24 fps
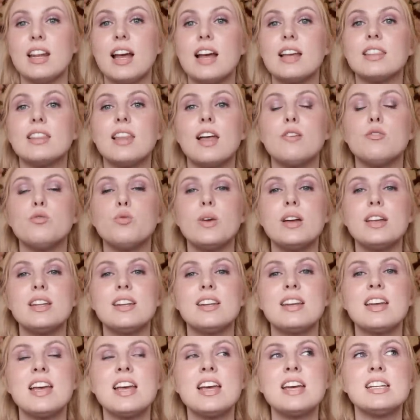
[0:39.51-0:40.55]
I love
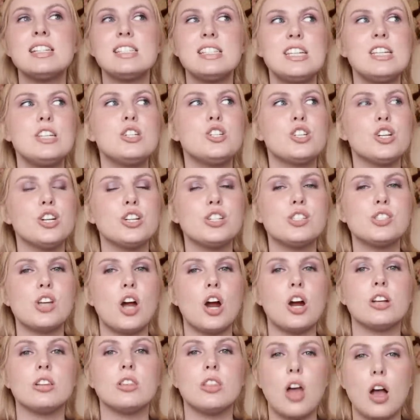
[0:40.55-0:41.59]
when t-shirts
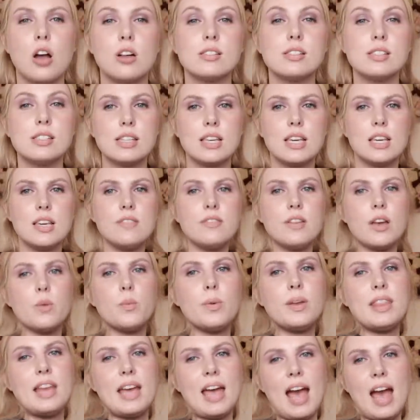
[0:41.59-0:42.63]
are long sleeve and
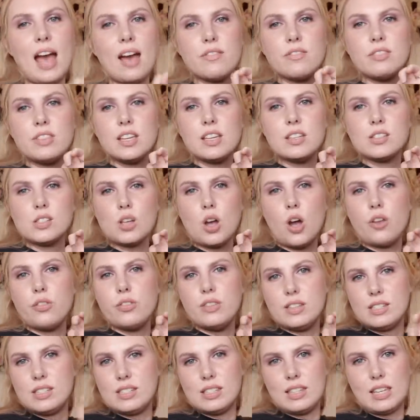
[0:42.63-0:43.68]
when they have things on
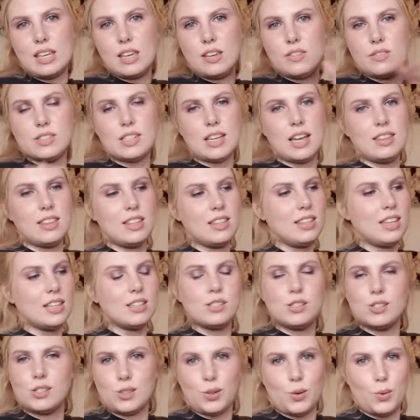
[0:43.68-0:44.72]
the sleeves. I think
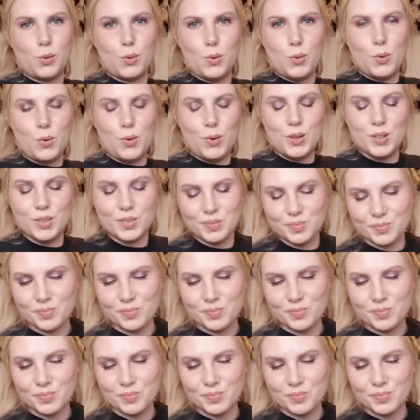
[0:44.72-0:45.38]
that's so cool.